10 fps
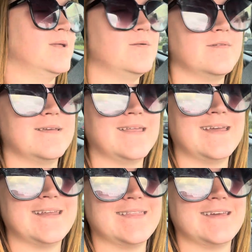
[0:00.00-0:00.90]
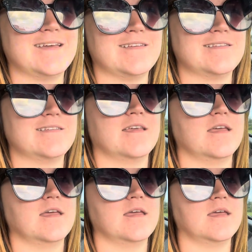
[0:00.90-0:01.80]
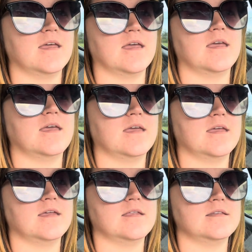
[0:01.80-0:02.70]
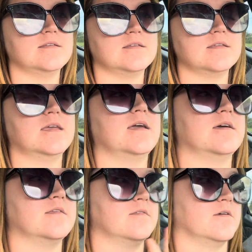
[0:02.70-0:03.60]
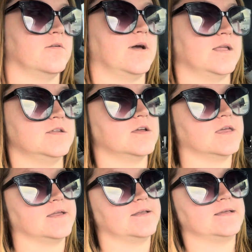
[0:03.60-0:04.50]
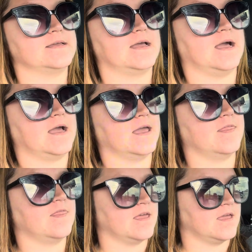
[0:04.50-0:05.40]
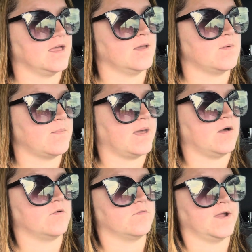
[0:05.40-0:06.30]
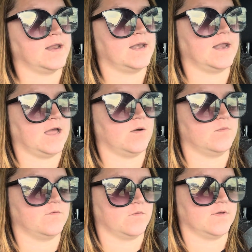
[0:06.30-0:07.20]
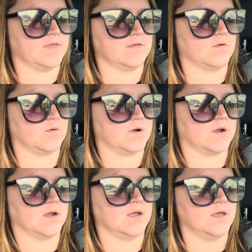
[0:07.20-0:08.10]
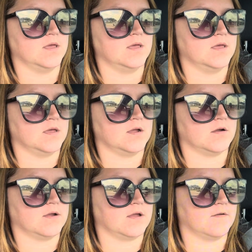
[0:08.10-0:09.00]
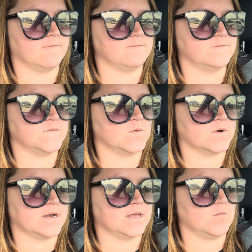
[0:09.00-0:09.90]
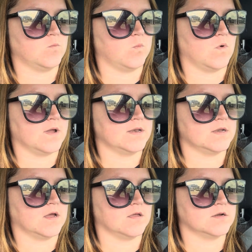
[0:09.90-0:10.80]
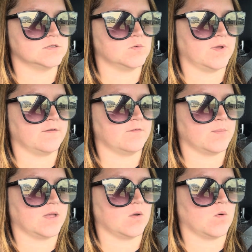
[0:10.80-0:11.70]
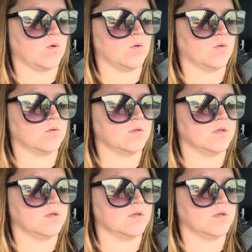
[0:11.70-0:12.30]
But I wasn't getting anything else and yeah so I took it I think I'm about right now before this order around $41 away from my goal